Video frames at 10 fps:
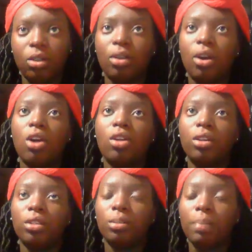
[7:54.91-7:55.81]
Your
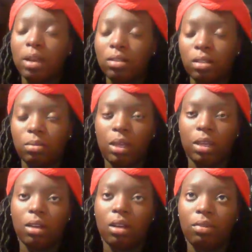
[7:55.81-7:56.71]
spouse is
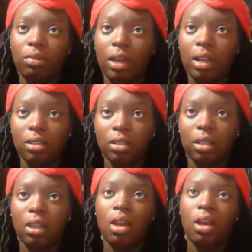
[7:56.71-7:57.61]
making enough
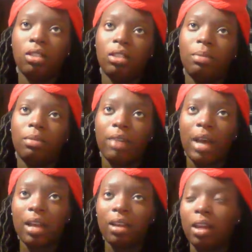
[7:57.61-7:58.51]
financially to
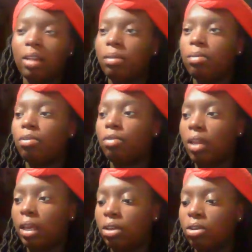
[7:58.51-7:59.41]
provide. A lot of people feel
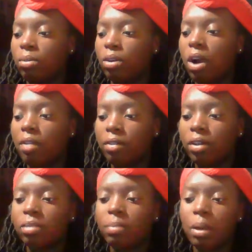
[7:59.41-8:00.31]
like it'll be hard for
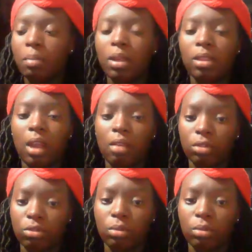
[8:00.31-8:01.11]
us, but I'm not the average